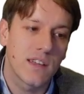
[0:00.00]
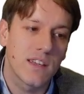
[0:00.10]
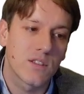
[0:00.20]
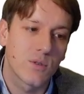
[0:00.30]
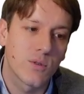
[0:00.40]

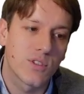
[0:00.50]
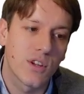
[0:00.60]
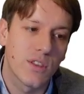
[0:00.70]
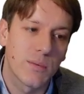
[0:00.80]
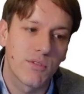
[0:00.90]
is
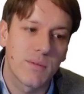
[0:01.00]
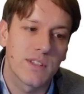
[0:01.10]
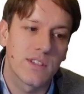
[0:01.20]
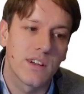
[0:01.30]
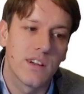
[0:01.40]
also the
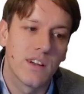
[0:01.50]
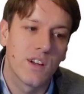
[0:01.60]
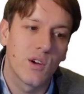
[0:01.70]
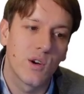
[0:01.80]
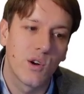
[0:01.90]
perimeter
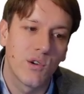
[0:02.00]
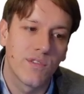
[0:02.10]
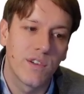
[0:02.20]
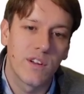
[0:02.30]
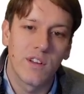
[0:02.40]

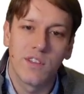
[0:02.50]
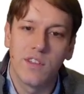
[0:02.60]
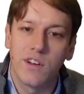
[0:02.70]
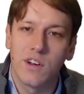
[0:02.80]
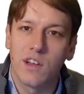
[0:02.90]
of
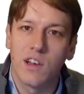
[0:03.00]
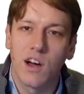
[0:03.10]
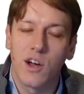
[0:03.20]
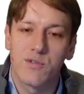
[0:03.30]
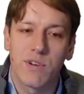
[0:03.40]
the
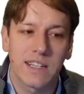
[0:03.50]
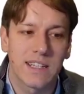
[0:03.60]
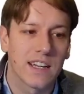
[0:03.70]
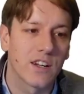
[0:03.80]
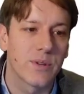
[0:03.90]
large
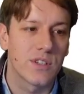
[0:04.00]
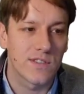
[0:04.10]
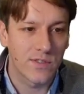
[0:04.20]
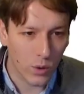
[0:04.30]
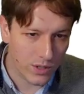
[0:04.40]
rectangle, which
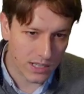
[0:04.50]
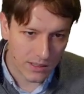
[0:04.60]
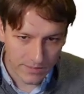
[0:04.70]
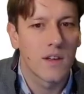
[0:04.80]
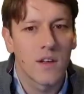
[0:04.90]
is
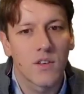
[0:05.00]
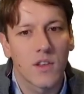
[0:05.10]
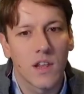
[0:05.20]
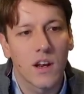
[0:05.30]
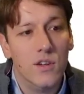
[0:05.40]
40.
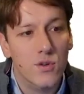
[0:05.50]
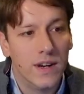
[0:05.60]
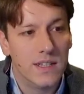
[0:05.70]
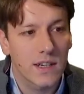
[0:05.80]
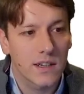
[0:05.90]
So the larger
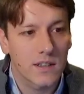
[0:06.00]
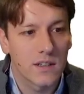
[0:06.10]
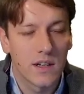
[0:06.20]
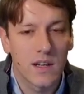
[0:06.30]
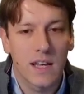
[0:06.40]

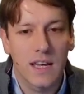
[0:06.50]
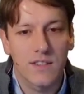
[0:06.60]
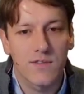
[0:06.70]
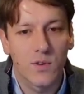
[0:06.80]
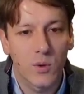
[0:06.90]
rectangle
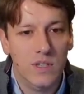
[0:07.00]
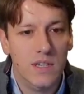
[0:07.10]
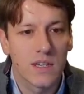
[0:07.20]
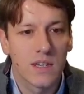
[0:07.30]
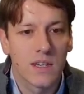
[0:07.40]
has
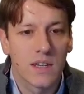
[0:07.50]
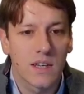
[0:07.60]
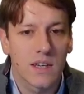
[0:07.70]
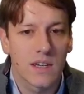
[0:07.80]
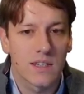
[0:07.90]
40
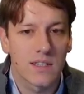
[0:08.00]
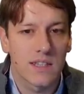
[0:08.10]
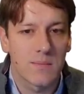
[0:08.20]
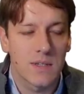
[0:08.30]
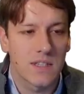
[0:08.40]

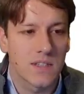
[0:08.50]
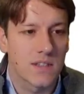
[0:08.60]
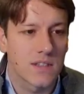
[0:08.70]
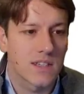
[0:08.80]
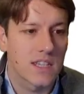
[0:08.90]

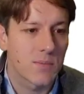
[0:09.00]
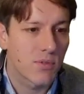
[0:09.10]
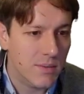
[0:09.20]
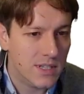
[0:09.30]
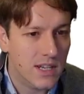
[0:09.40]
centimeters as its
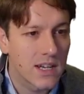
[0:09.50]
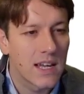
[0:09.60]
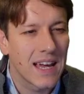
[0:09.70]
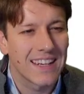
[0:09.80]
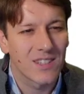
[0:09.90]
perimeter,
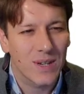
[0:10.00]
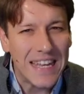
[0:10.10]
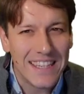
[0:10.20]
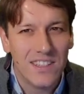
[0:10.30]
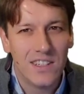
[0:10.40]
and it's
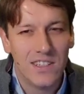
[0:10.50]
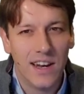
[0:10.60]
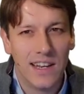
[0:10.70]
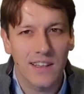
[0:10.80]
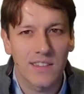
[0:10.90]
got integer
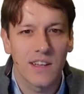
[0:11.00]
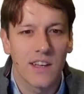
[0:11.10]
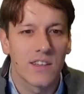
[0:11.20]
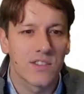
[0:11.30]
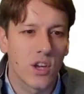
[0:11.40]
side lengths.
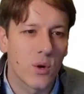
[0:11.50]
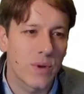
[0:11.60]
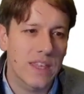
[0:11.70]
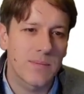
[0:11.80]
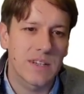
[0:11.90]
So if
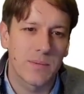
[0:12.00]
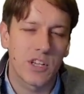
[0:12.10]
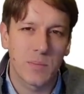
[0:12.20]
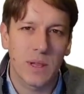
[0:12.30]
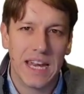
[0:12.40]
we think about the
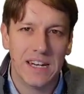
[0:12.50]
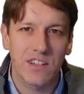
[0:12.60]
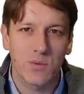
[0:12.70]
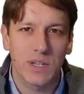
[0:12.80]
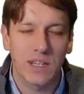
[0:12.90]
possible
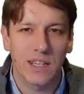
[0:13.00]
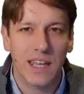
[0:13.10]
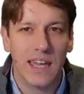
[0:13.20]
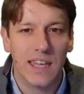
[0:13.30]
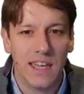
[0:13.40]
areas we can
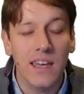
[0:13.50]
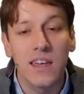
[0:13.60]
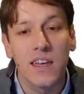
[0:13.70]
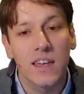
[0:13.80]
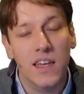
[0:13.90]
get here,
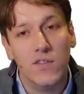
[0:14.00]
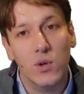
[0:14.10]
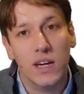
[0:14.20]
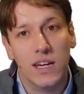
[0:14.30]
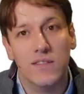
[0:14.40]
if
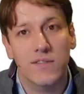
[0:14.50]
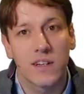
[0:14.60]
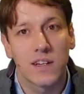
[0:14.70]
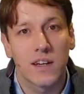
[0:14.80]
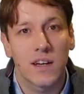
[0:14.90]
you have
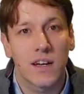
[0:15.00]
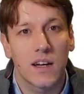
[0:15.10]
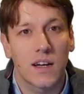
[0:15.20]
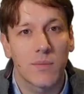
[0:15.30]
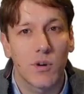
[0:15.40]

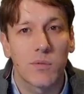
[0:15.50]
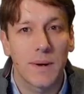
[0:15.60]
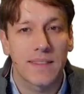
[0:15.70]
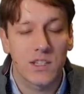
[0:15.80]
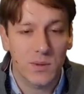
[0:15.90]
a problem
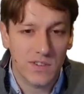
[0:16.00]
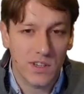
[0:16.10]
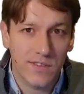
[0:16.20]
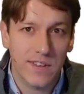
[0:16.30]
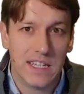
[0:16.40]
like this, where you've
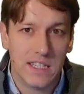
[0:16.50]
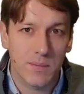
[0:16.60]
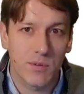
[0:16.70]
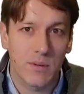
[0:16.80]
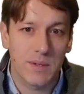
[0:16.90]
got a
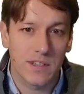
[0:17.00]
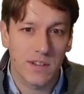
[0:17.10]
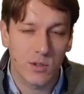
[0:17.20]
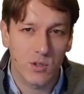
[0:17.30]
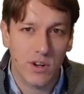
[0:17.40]
fixed perimeter
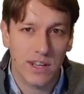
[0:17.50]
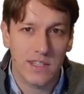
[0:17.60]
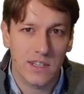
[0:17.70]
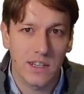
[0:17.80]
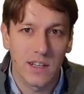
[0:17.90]
and you're trying
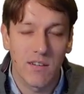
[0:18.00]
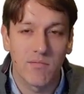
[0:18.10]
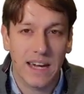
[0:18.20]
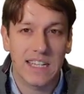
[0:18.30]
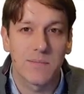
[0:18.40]
to
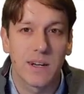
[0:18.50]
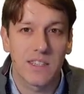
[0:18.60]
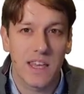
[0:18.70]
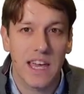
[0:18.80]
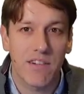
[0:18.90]

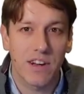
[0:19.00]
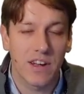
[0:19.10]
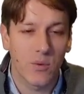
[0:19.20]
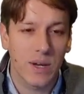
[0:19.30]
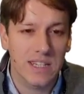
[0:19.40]
maximize the
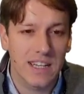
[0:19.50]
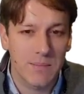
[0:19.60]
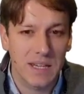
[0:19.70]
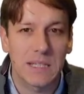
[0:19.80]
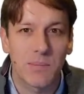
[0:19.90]
area, the way to get
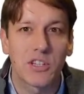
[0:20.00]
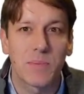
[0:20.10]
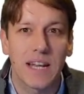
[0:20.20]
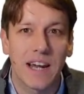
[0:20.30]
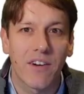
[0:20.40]
the biggest
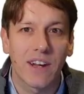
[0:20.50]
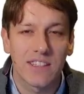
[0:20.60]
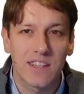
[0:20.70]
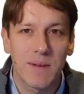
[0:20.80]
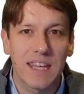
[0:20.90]
possible area
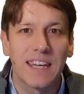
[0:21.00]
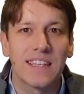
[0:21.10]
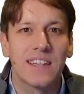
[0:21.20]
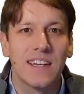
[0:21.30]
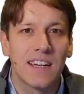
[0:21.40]
is to make
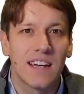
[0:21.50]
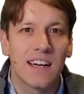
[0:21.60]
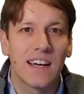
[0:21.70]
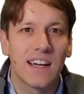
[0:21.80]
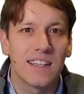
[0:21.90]
it
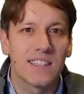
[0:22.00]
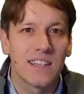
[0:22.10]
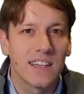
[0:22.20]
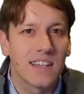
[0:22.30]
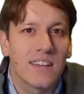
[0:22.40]
as
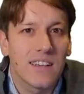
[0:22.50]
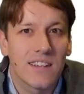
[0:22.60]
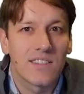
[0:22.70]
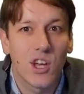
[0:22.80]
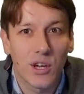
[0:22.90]

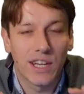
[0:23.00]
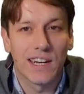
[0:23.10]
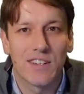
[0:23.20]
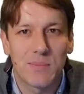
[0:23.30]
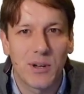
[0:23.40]

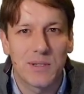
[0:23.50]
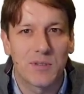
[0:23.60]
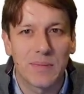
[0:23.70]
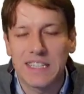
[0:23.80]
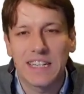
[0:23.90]
circular as
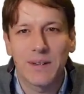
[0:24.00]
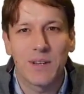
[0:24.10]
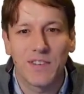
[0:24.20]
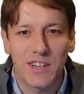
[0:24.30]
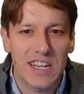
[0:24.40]
possible, basically,
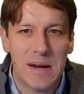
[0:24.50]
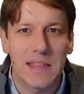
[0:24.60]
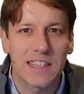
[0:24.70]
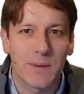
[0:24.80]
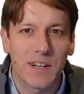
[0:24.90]
when you've got a shape
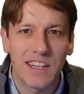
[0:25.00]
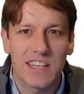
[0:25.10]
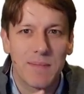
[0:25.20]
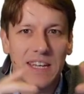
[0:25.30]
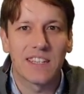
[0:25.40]
like this. Now, we can't
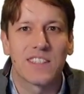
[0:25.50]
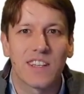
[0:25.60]
actually make it a